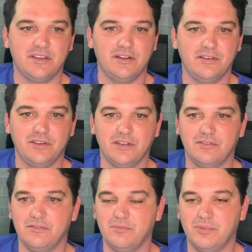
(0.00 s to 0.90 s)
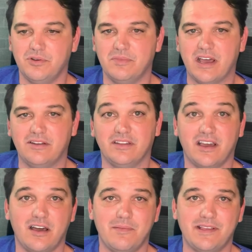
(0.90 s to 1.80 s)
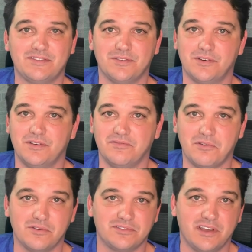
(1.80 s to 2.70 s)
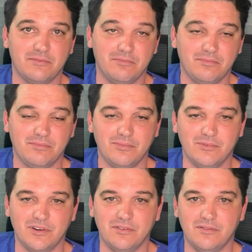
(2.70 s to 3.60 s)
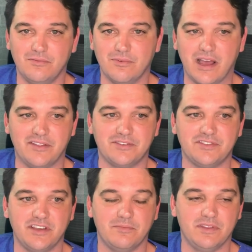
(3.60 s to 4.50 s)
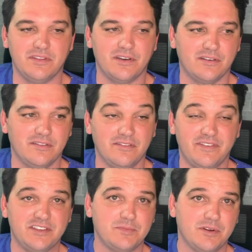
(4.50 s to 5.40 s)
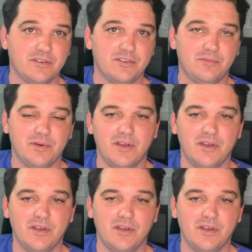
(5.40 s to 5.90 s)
you can put them down in the comments, or of course, I would rather see them in the Facebook group.